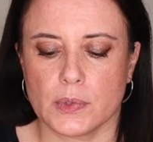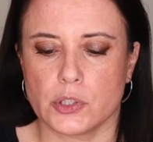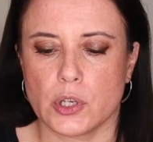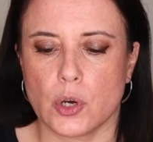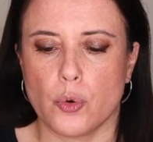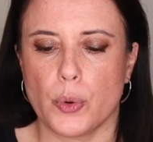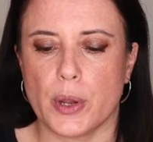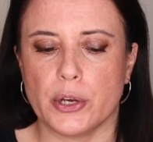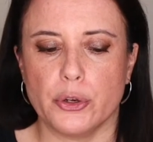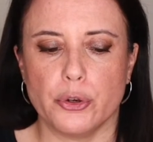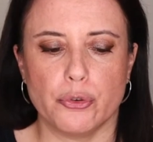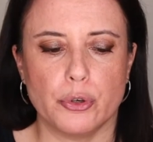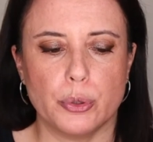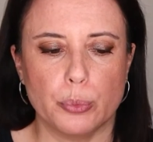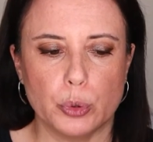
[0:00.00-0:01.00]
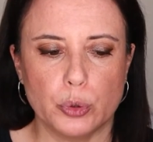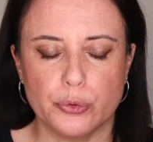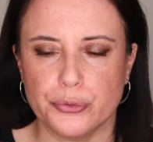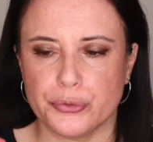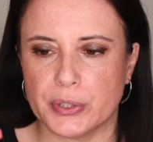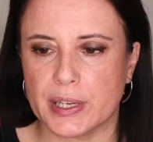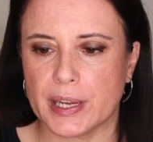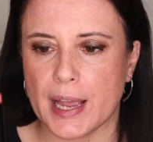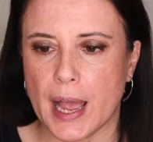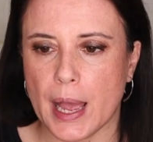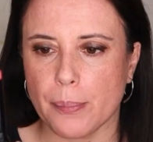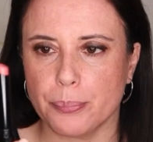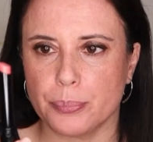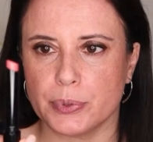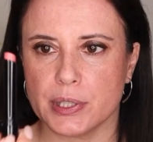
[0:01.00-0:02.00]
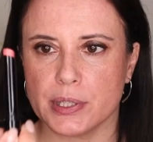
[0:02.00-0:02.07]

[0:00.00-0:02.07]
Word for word: So when you remove the cap,